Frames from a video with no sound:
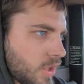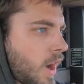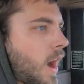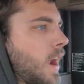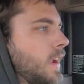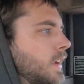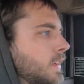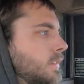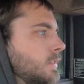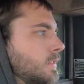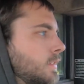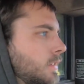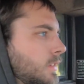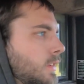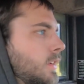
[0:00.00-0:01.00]
try it.
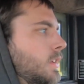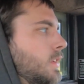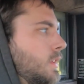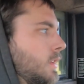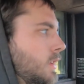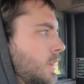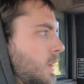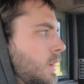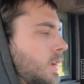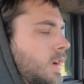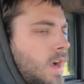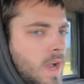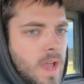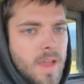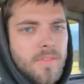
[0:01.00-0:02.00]

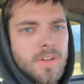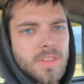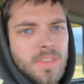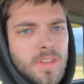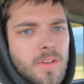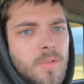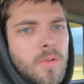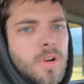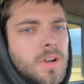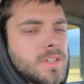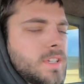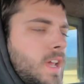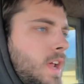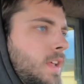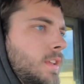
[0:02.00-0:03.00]
Everything
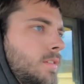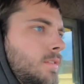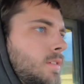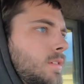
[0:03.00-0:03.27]
works on it.